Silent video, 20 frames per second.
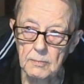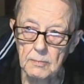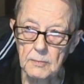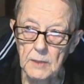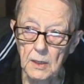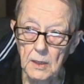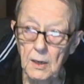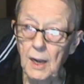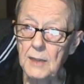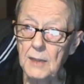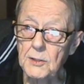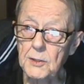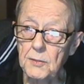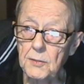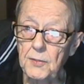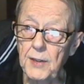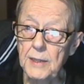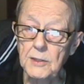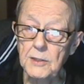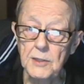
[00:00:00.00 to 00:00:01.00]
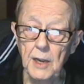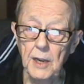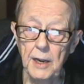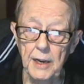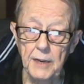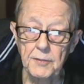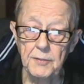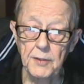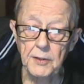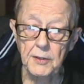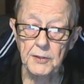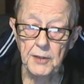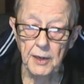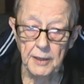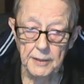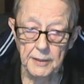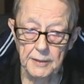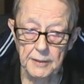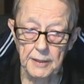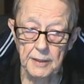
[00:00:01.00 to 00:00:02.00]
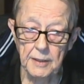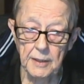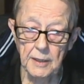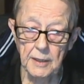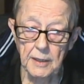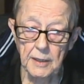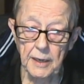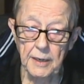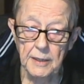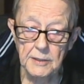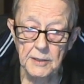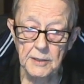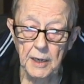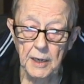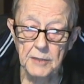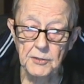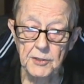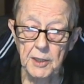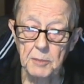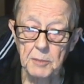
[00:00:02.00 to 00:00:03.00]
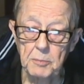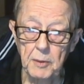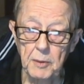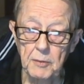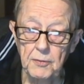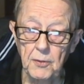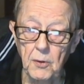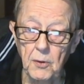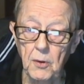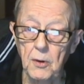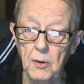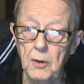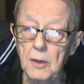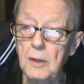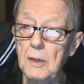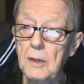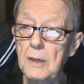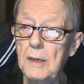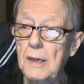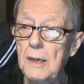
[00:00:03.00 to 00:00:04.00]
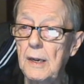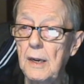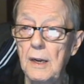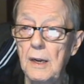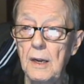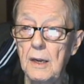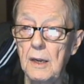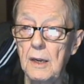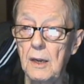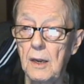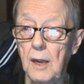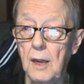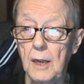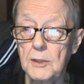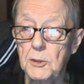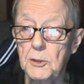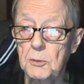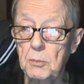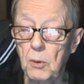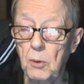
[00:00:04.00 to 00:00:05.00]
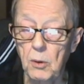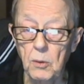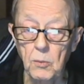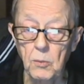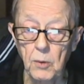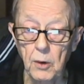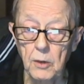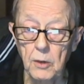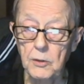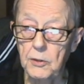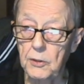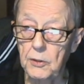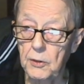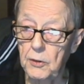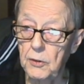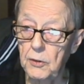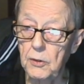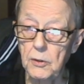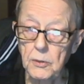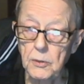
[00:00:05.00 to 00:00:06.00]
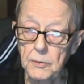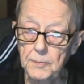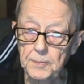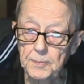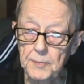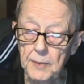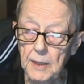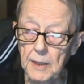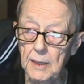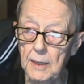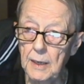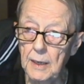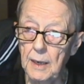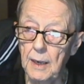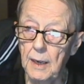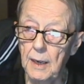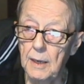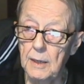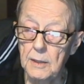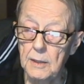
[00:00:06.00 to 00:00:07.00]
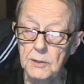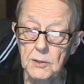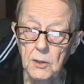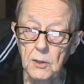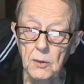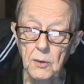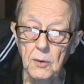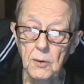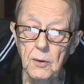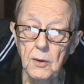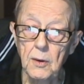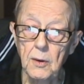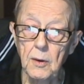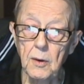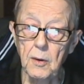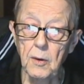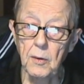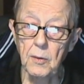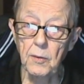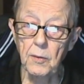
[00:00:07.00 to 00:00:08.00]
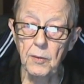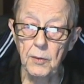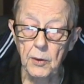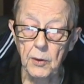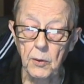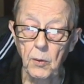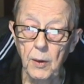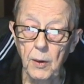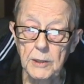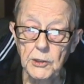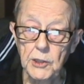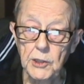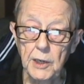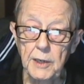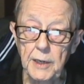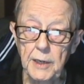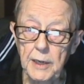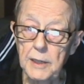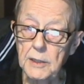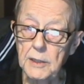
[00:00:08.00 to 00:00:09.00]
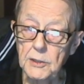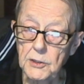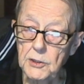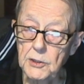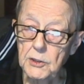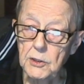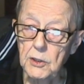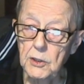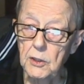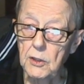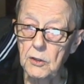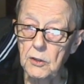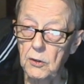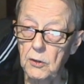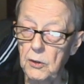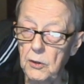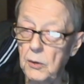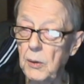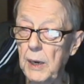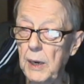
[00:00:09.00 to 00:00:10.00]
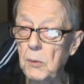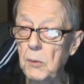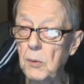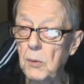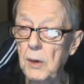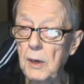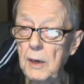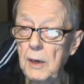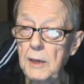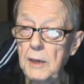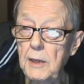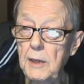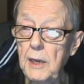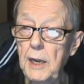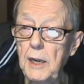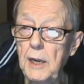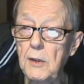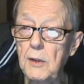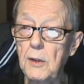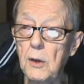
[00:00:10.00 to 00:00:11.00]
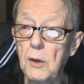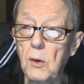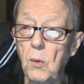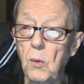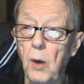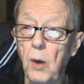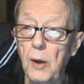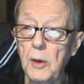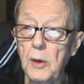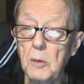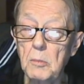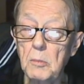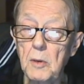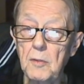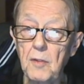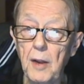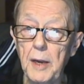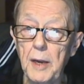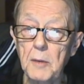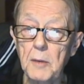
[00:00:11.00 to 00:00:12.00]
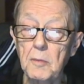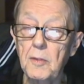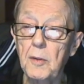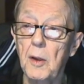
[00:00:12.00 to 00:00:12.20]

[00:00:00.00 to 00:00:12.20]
Lots of things I haven't done. And as I said before, lots more work to do. So the question is, do we really need the quantum of light?